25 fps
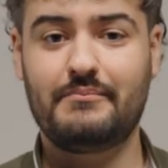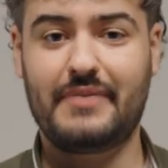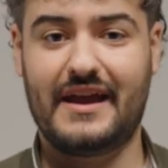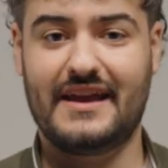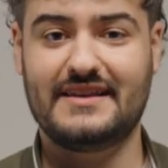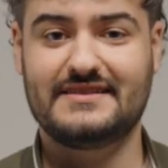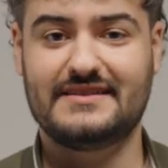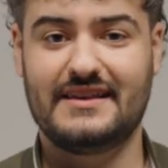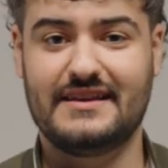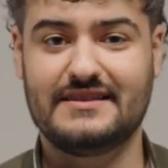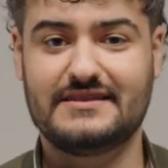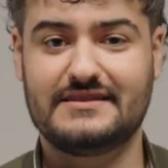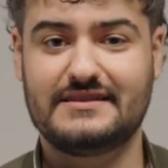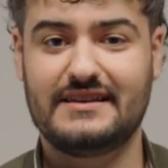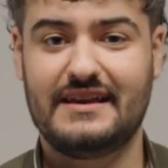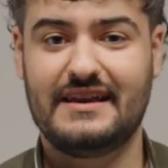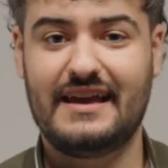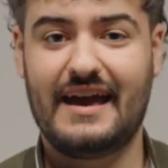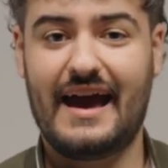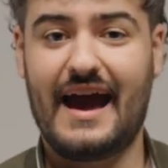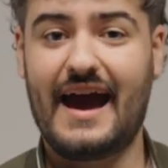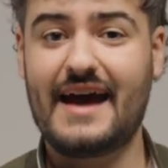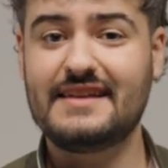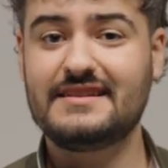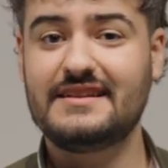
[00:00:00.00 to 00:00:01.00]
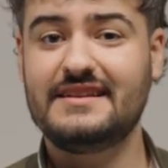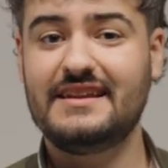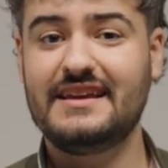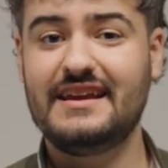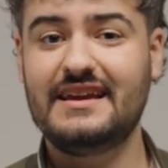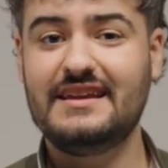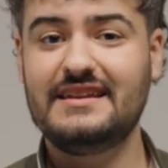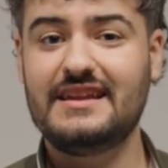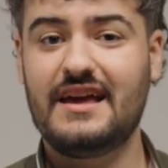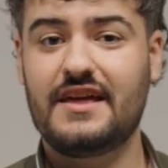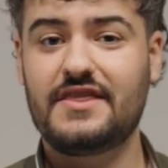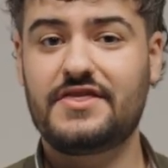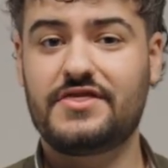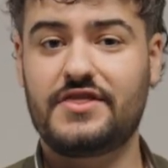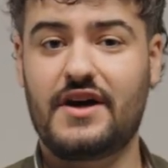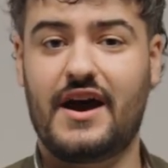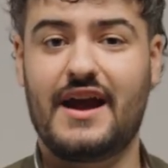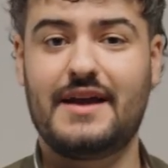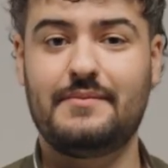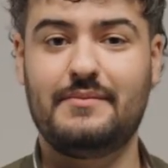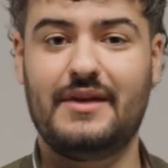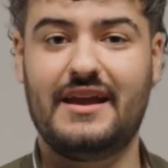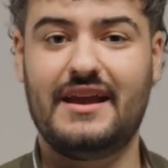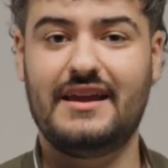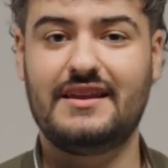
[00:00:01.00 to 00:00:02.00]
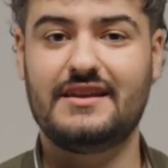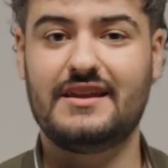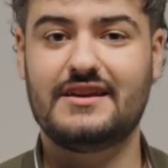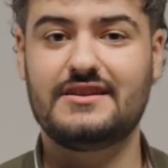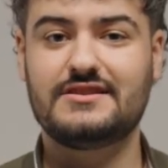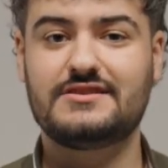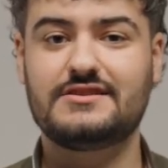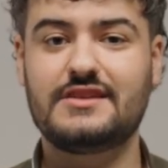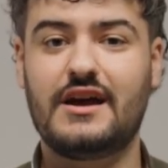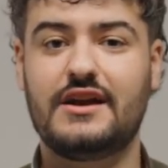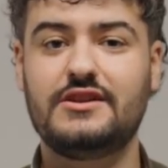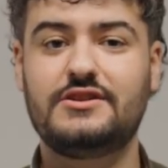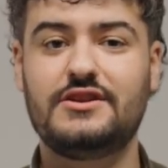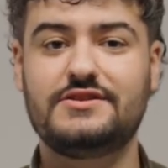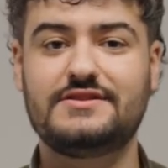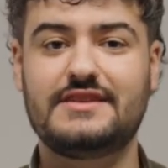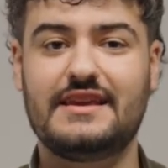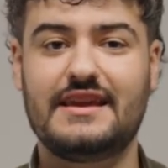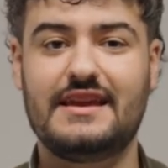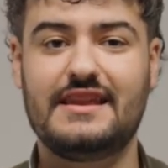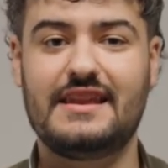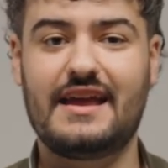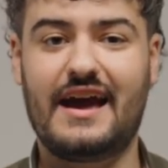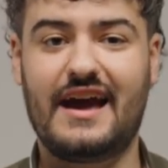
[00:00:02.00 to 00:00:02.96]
bases: adenine, thymine, cytosine,